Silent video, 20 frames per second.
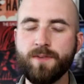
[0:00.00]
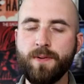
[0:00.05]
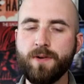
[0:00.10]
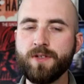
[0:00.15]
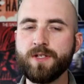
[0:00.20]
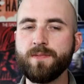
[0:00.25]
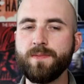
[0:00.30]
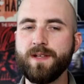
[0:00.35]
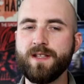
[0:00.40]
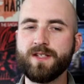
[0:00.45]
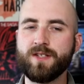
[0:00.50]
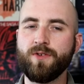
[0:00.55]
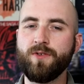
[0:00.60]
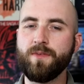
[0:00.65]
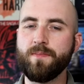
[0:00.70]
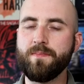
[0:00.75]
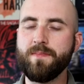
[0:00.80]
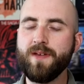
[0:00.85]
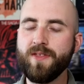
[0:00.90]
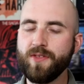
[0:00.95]
supposed to be this
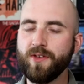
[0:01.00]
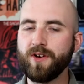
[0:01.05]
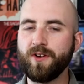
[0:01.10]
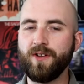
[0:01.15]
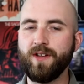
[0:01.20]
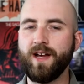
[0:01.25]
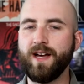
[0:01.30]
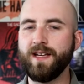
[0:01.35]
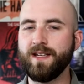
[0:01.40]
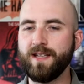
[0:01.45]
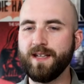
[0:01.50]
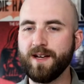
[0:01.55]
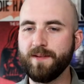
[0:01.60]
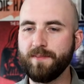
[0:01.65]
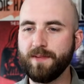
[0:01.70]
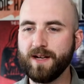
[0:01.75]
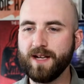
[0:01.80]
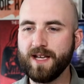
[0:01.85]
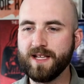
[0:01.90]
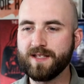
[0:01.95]
whole mythical idea,
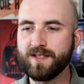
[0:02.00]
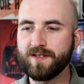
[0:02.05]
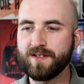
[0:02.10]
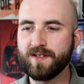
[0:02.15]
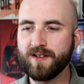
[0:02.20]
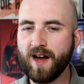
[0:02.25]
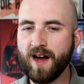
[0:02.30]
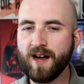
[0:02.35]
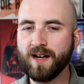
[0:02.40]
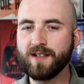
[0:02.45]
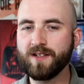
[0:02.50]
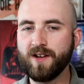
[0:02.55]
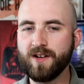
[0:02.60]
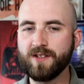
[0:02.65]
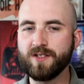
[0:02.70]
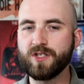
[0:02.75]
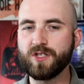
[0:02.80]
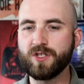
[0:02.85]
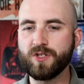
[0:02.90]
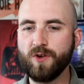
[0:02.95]
but it's talked
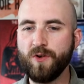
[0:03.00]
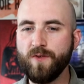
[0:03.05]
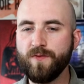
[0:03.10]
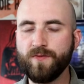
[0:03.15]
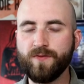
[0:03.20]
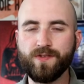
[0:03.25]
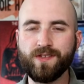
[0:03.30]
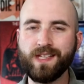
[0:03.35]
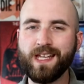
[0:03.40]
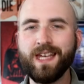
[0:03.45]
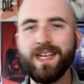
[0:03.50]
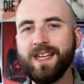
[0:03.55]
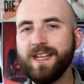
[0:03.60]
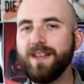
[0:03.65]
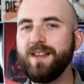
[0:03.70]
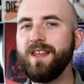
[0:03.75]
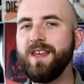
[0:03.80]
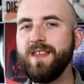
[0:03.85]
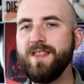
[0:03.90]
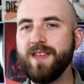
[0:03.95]
on so
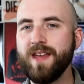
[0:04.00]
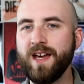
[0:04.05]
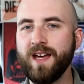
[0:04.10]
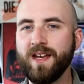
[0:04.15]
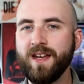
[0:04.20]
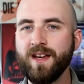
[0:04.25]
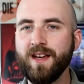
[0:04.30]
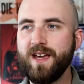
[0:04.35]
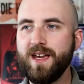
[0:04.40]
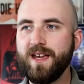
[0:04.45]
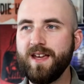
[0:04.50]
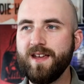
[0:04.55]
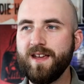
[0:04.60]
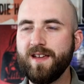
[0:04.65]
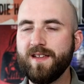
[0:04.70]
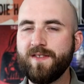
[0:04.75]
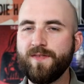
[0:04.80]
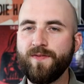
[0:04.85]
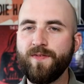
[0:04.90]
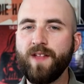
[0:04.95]
fleetingly that
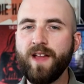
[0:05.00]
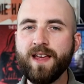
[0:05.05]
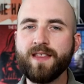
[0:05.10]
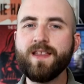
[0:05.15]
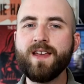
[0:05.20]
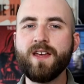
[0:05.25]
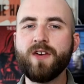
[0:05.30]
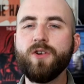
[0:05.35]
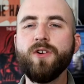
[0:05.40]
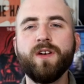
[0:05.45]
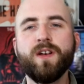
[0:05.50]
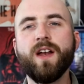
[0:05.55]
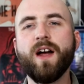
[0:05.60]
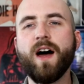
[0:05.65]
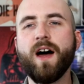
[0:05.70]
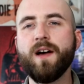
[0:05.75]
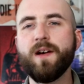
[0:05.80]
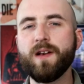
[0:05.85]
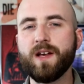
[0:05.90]
it's like they couldn't